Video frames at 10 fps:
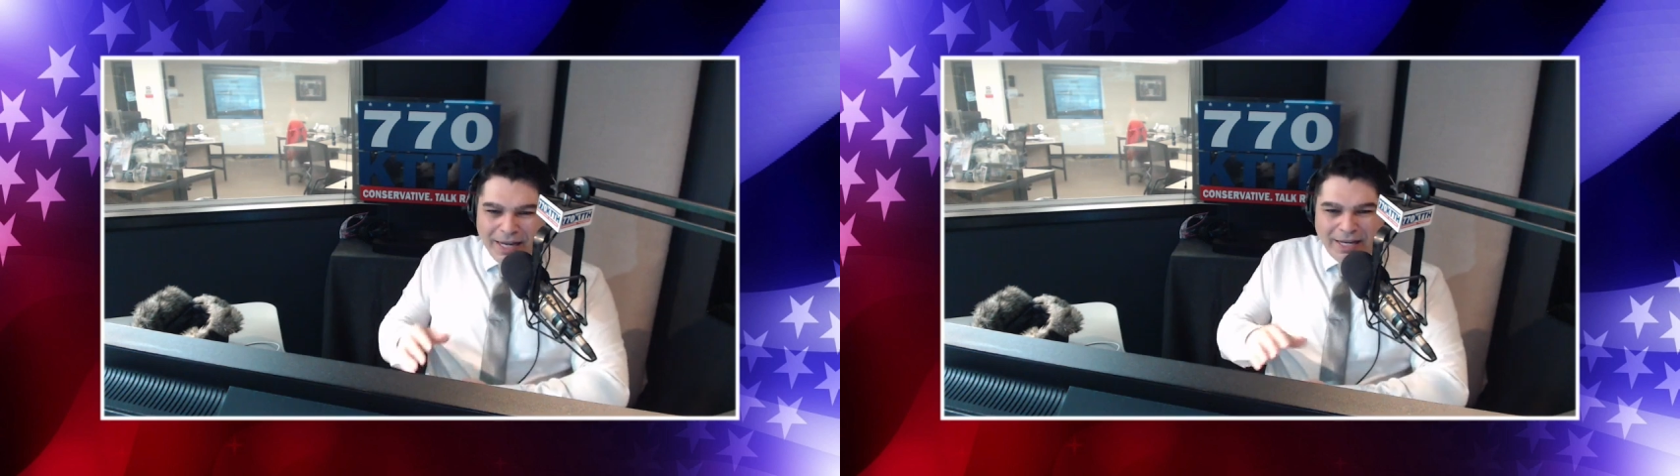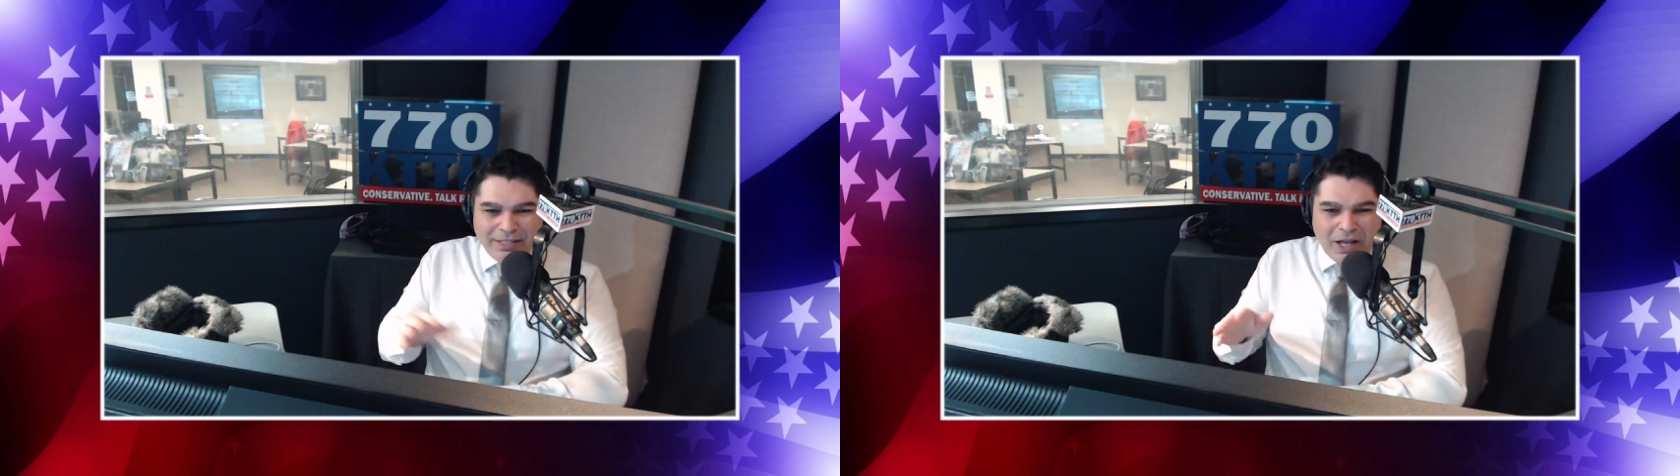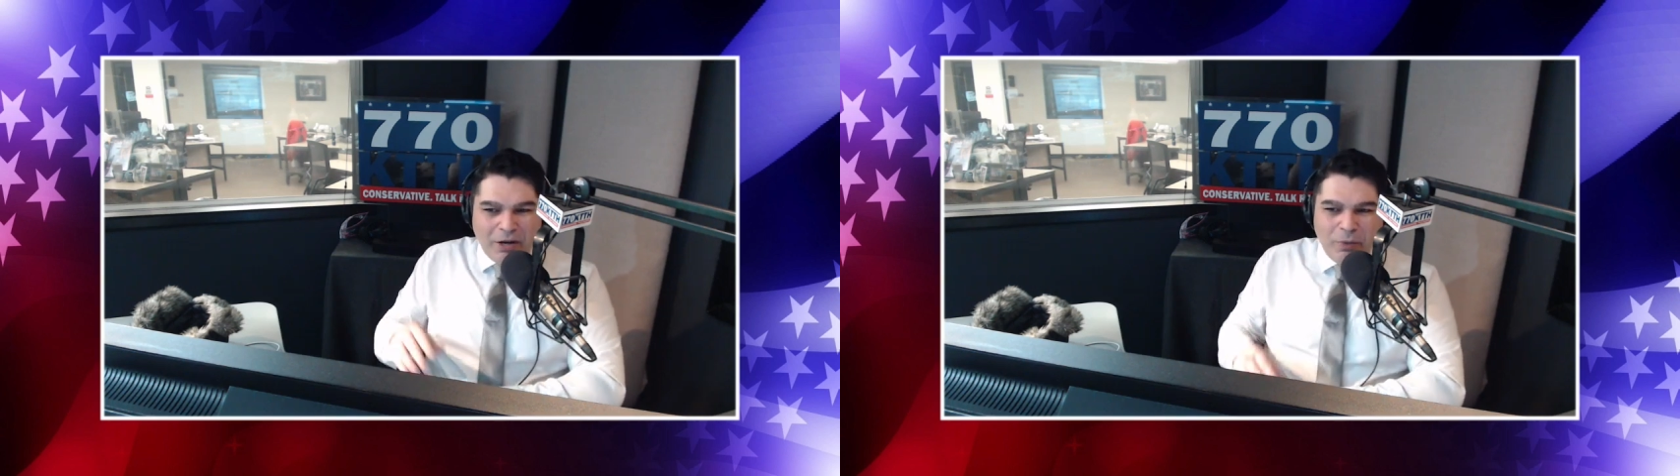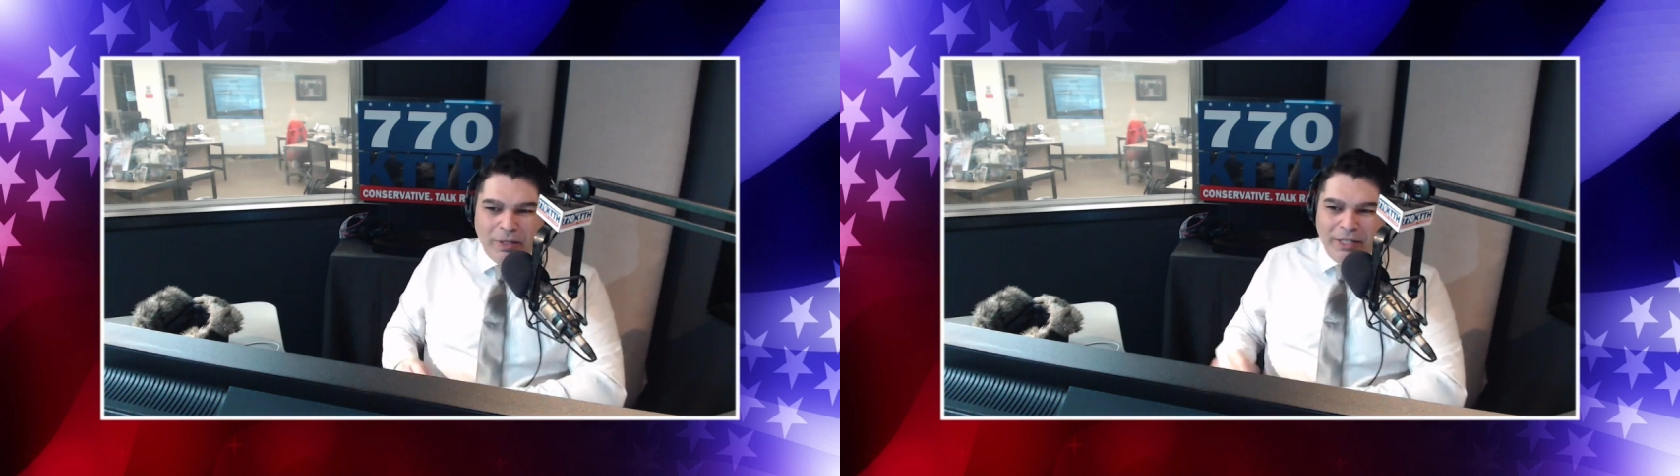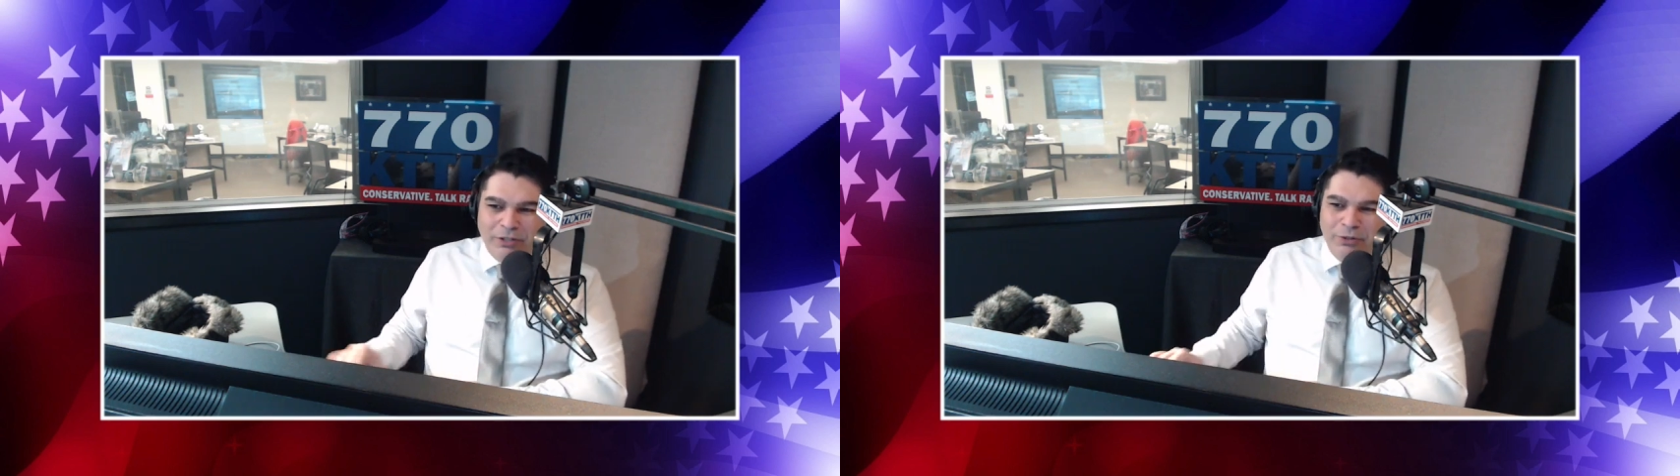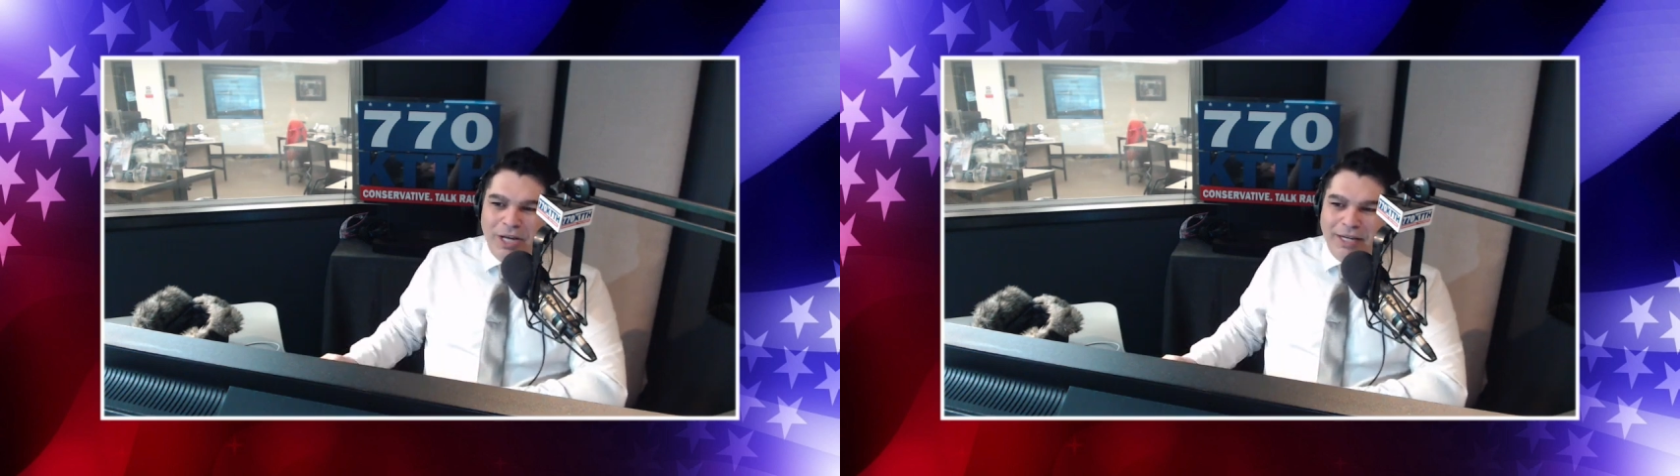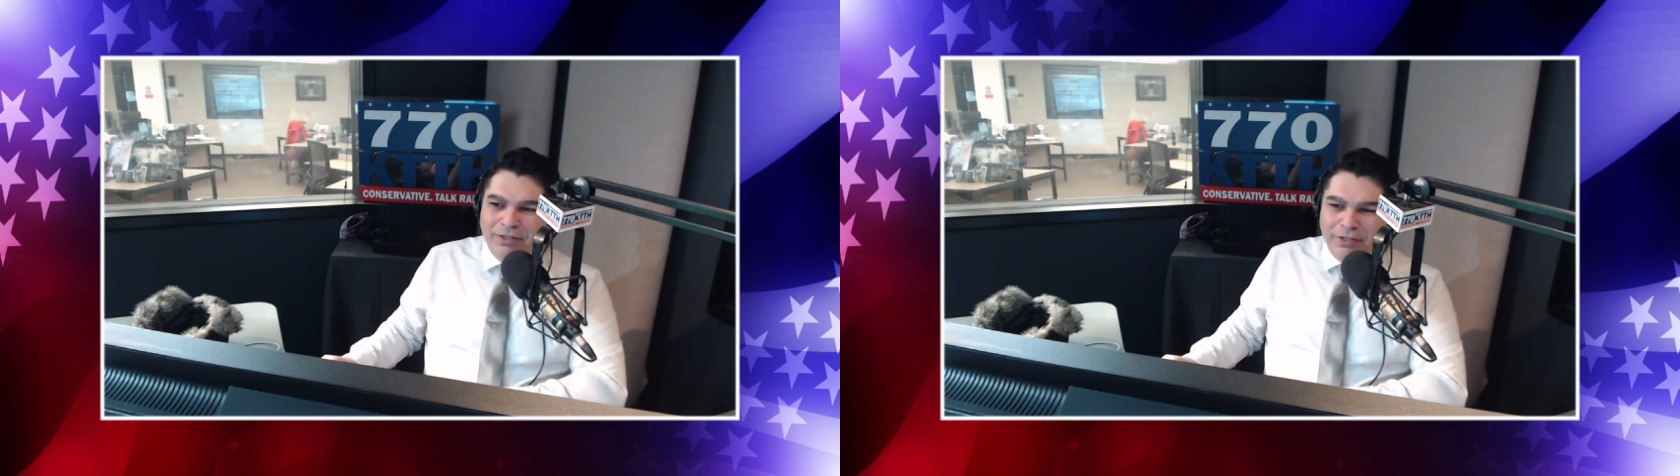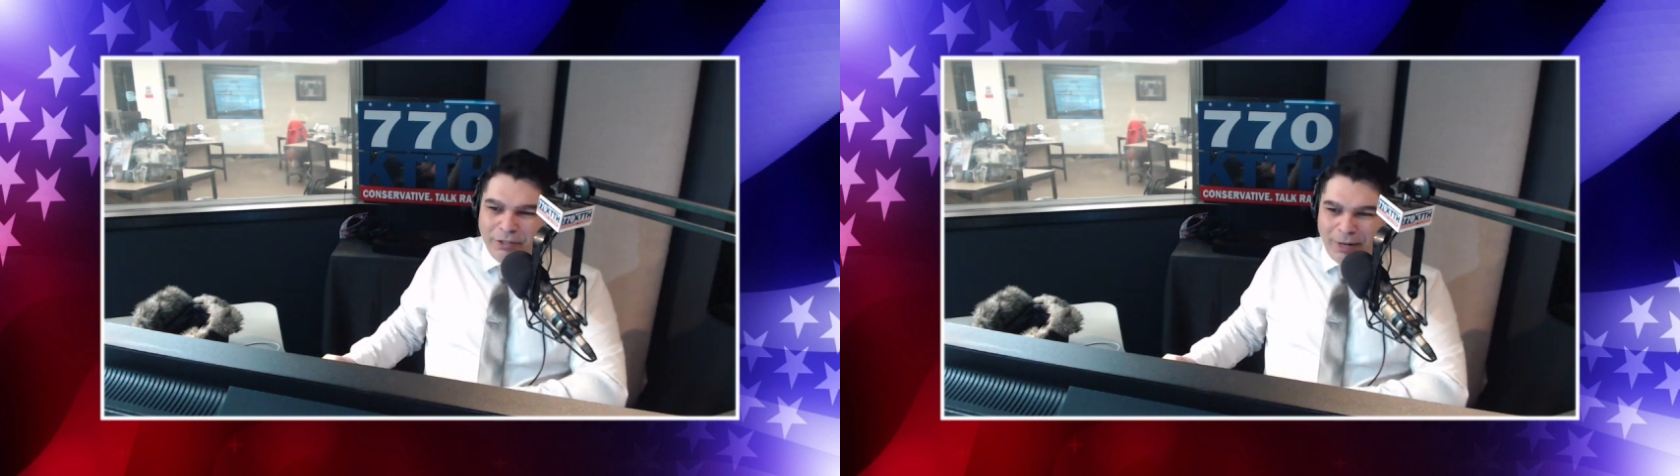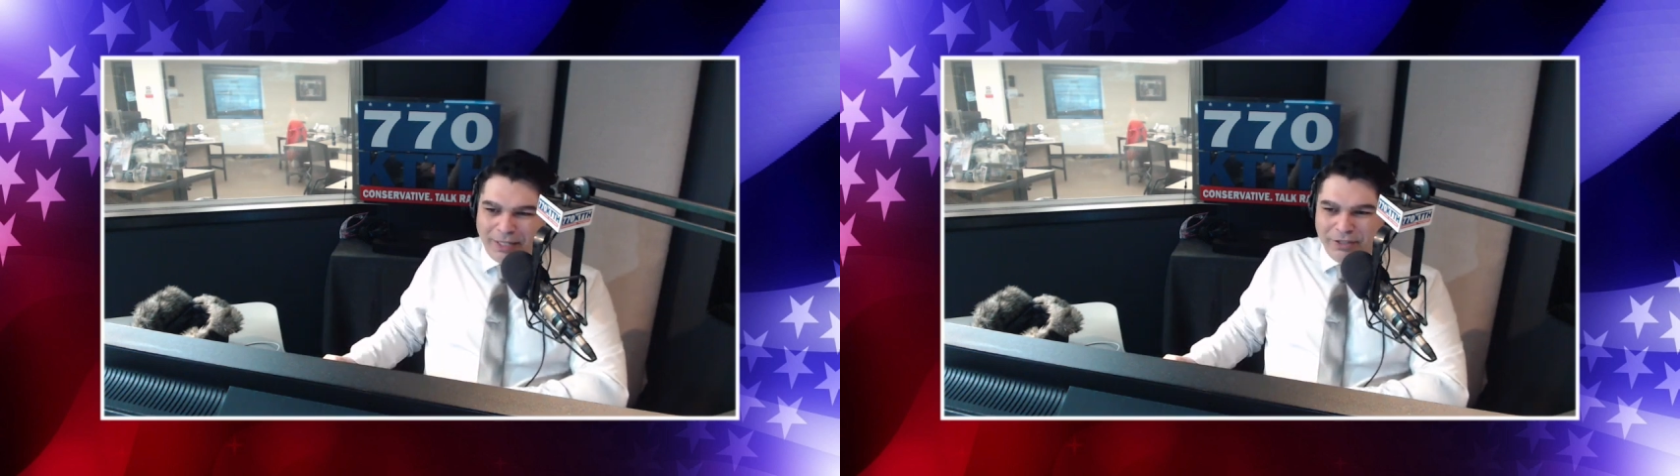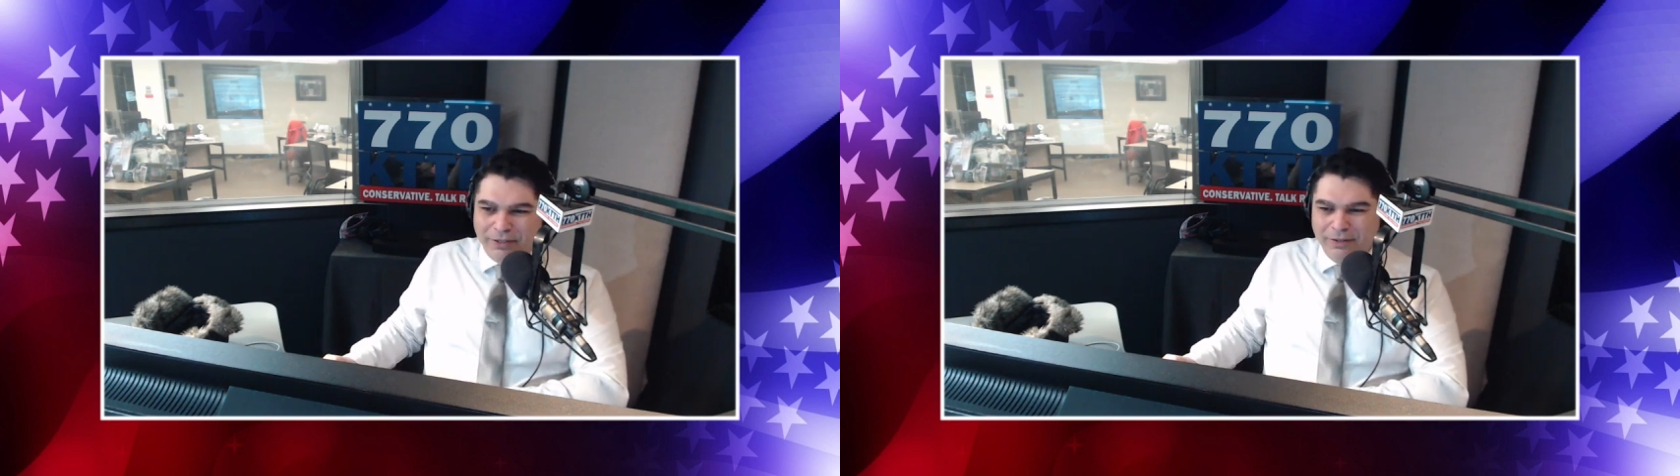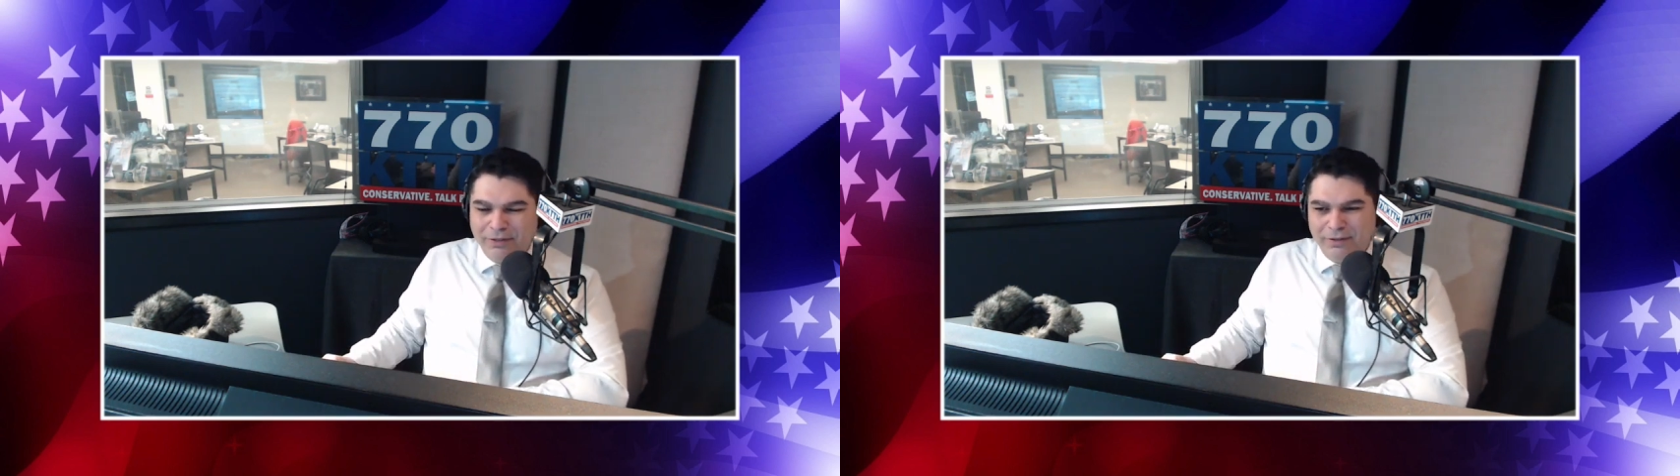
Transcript: And yet he's unwilling to change direction.